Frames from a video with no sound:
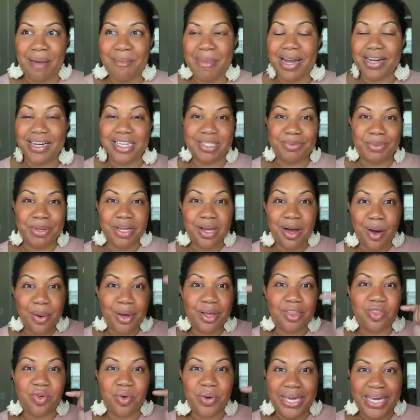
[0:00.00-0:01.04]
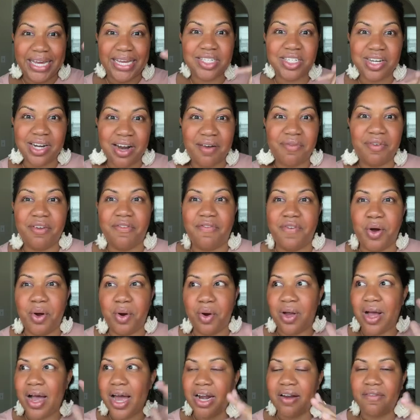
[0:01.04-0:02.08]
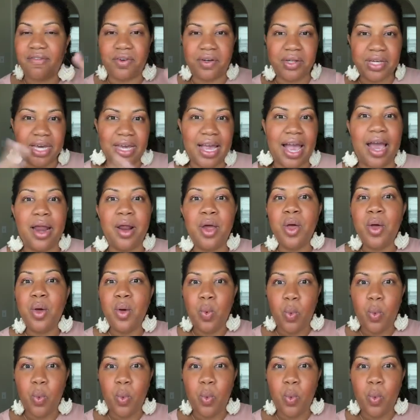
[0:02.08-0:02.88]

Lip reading: I might just be going through each and every photo, kind of looking at